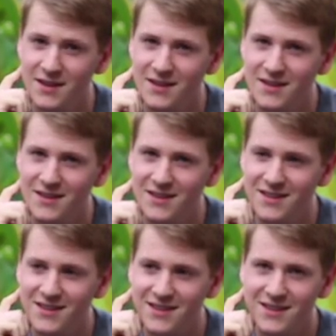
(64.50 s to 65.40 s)
wait. Well,
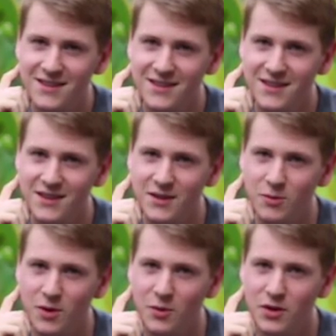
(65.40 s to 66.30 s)
what's on your arm?
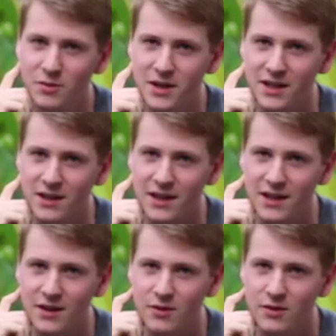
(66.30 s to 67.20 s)
Well, what do you mean?
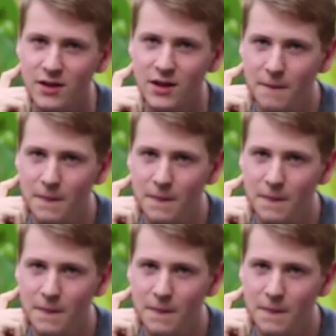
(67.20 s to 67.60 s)
Like, I don't. I'm